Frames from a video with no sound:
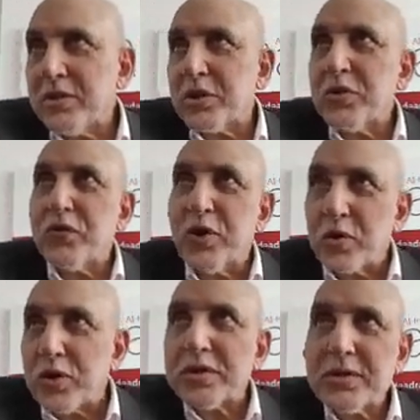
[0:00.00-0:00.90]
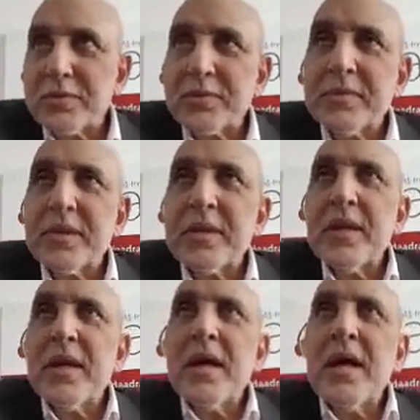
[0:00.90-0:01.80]
forward,
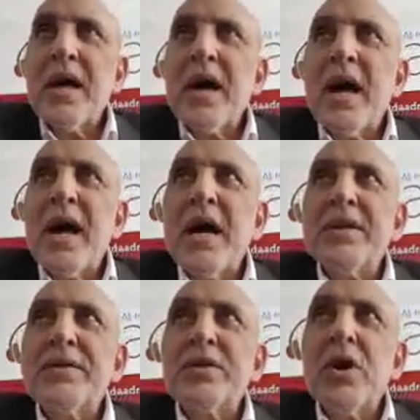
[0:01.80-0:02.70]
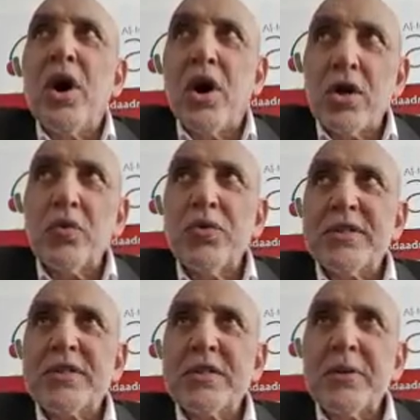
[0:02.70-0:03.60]
and
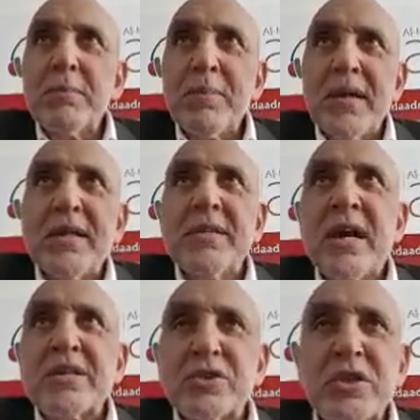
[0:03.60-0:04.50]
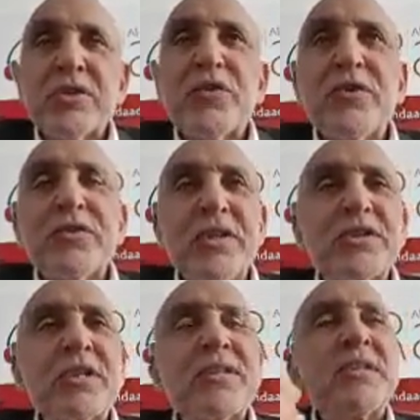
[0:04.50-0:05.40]
always build a solid
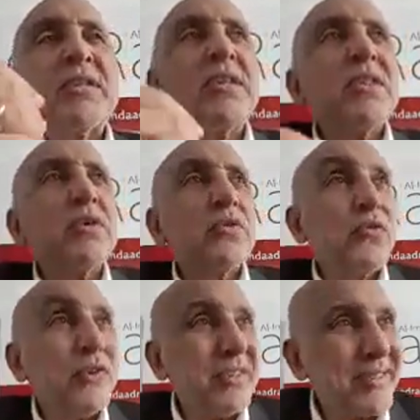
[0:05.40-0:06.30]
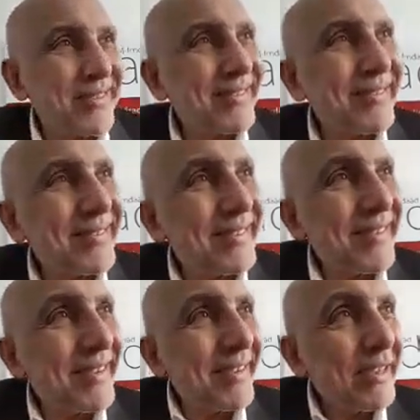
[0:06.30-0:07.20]
foundation underneath your feet
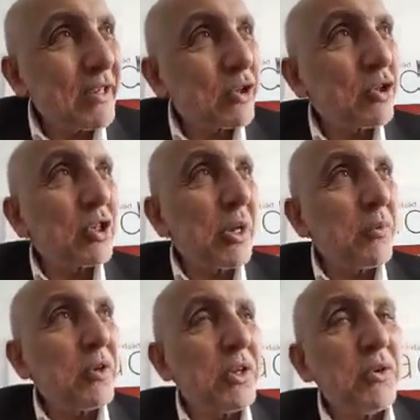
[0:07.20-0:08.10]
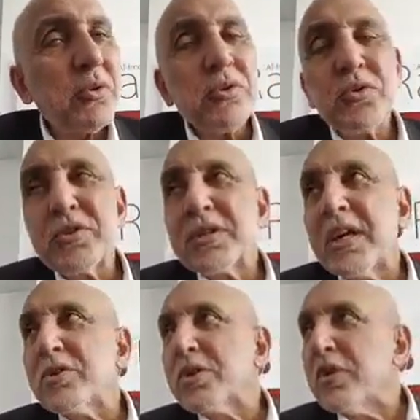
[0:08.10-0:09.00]
to enable you to stand
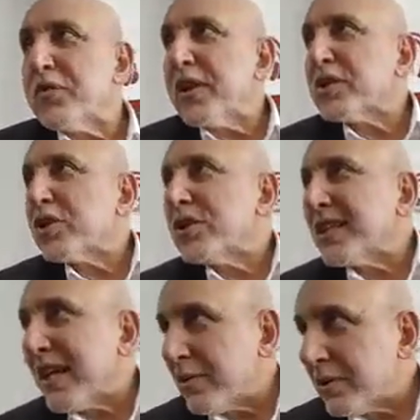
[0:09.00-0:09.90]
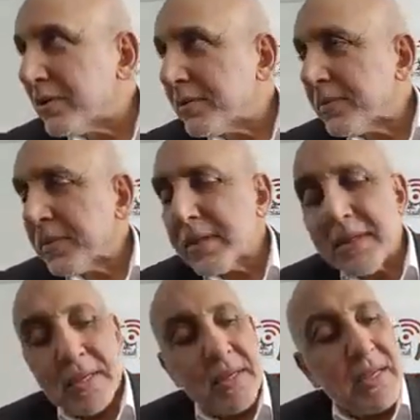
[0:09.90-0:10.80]
on a very solid ground
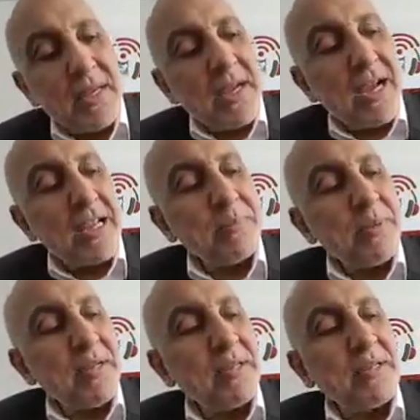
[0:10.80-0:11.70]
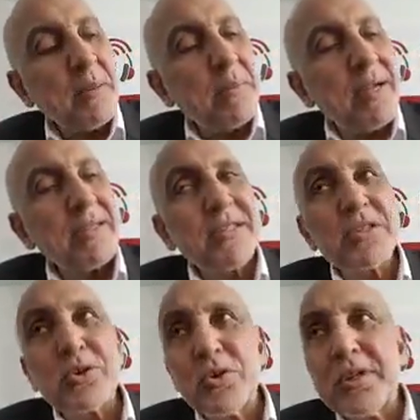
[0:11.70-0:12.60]
and build the
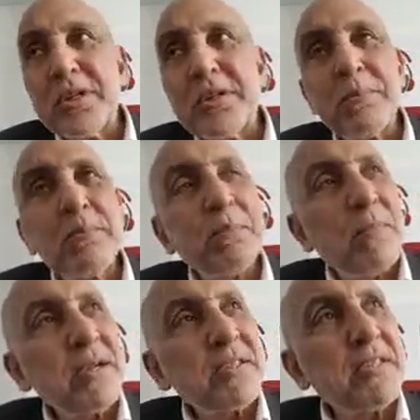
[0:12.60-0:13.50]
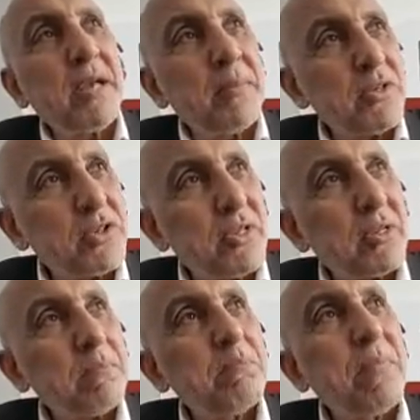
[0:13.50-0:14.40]
multi-story, multi-dimensional,
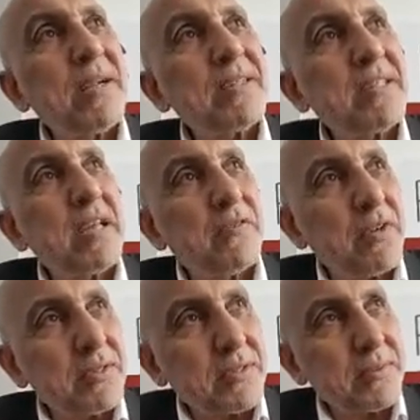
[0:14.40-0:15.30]
multi-diverse